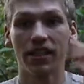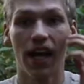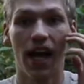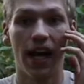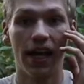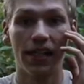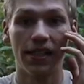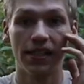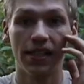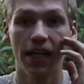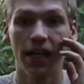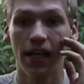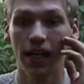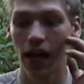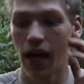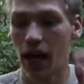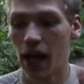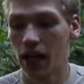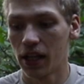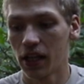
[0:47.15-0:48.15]
guys,
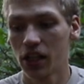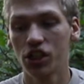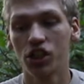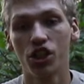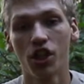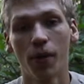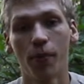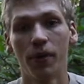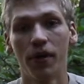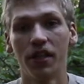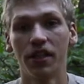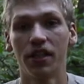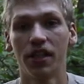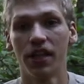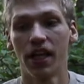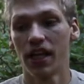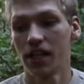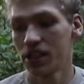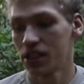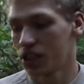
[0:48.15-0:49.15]
uh, let's jump into
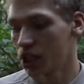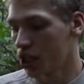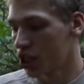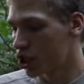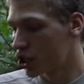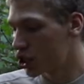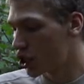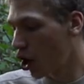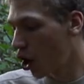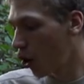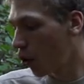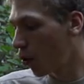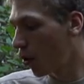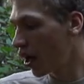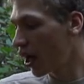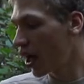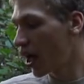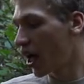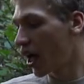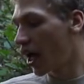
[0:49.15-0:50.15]
this. So
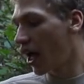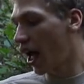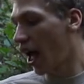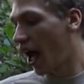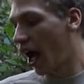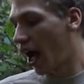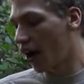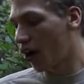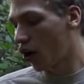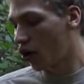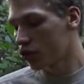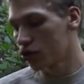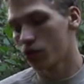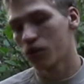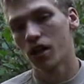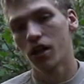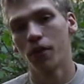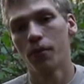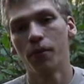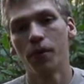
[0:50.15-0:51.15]
I also
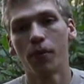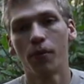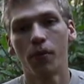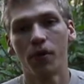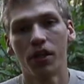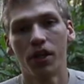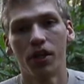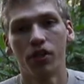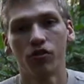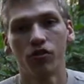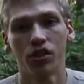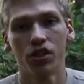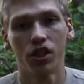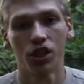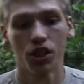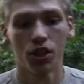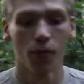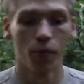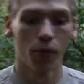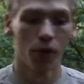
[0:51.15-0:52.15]
thought it would be pretty
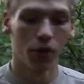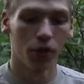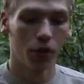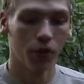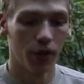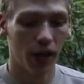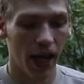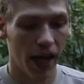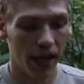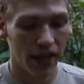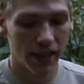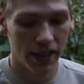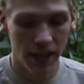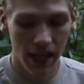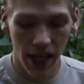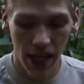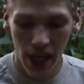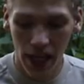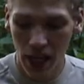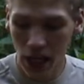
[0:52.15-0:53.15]
interesting to bring you guys
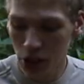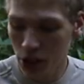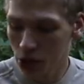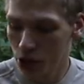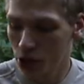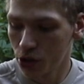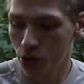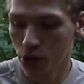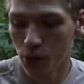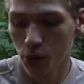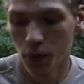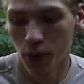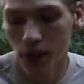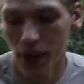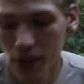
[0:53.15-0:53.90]
into